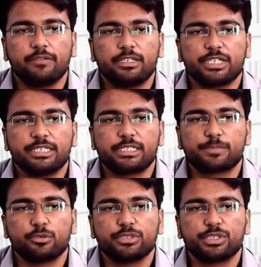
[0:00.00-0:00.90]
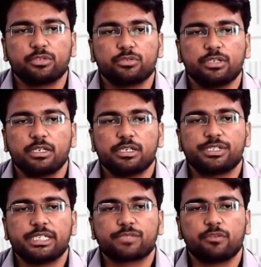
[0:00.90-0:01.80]
will change its position to the
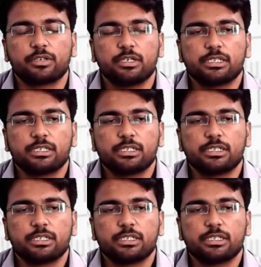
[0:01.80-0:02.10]
6 volt.